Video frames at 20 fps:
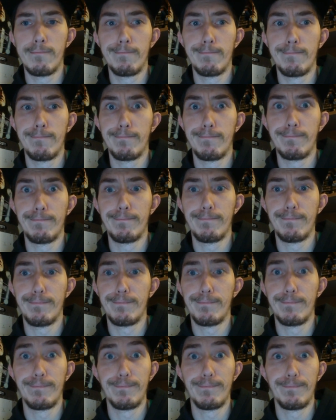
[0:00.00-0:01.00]

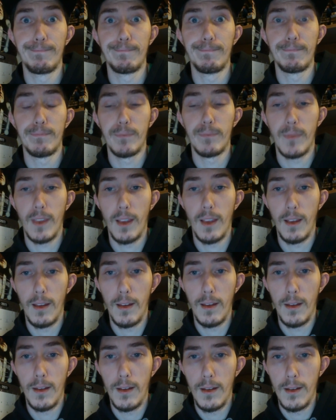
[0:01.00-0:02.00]

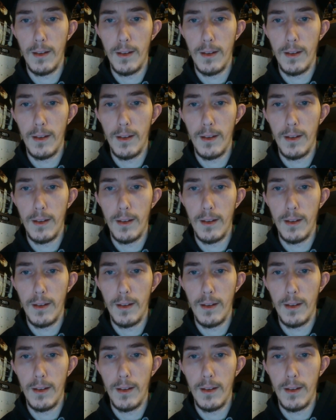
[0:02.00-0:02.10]
No one is speaking in this clip.